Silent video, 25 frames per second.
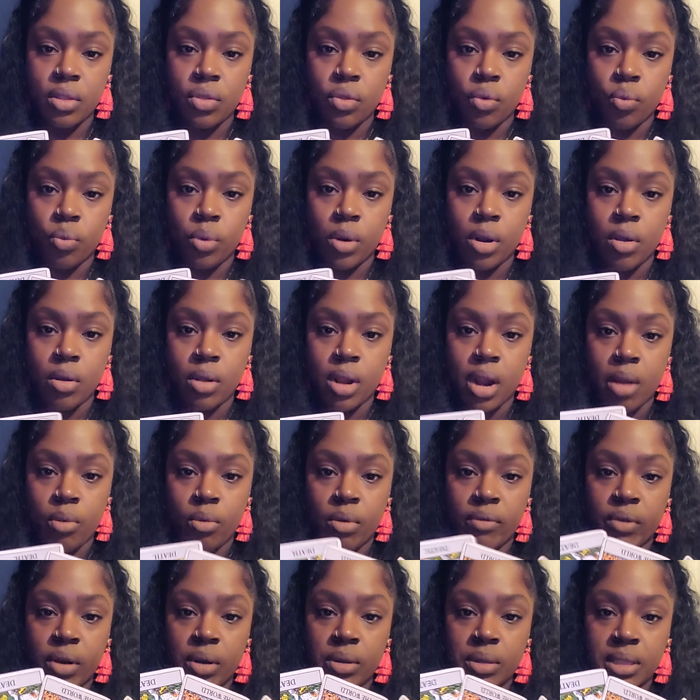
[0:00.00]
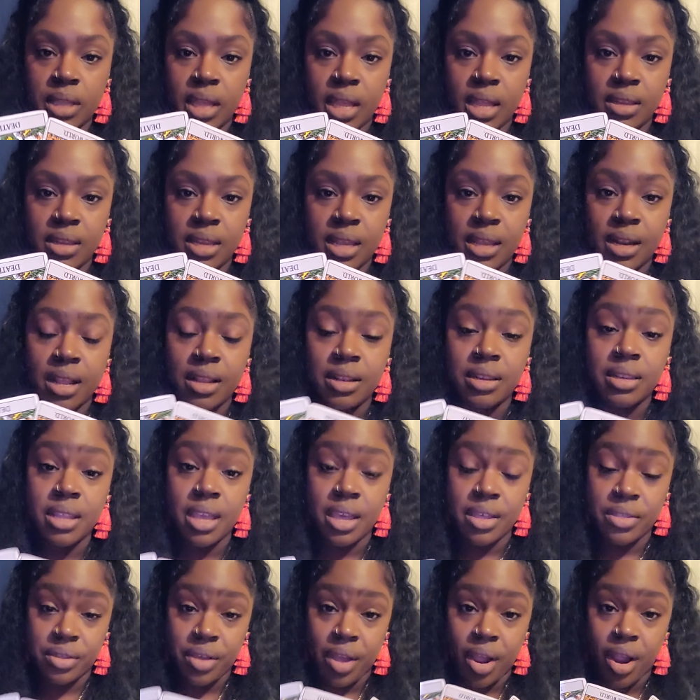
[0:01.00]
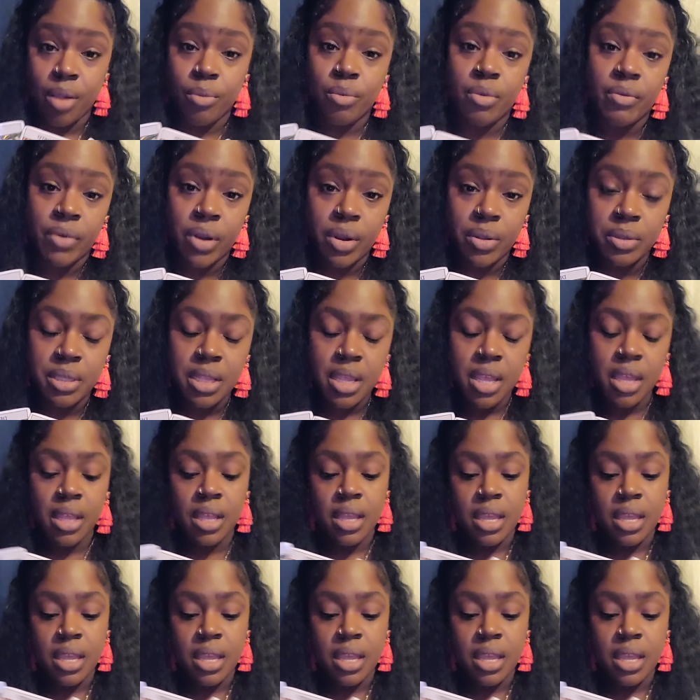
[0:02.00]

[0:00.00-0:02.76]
the World card reverse, and then a Death card reverse.